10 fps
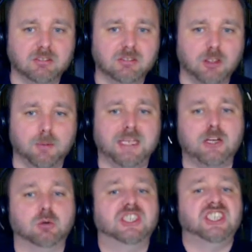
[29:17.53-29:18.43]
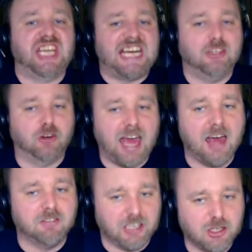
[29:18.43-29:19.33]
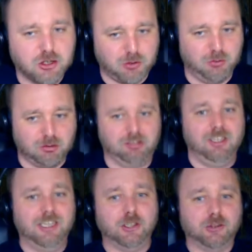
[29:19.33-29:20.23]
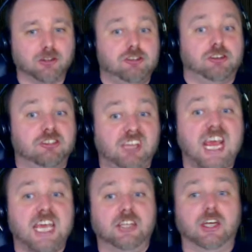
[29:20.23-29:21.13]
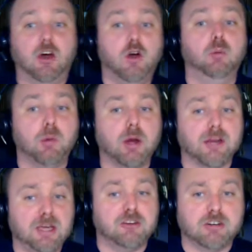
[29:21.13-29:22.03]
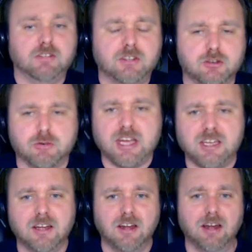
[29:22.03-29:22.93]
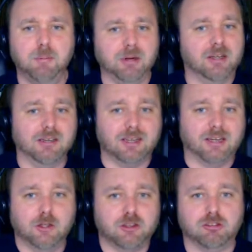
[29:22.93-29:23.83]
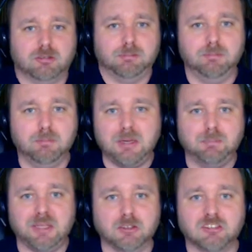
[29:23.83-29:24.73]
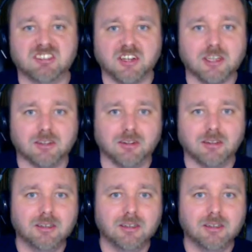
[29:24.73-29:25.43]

They don't say they're having issues. They're just saying that, we want to make sure everything's right. But again, they're just me being cynical.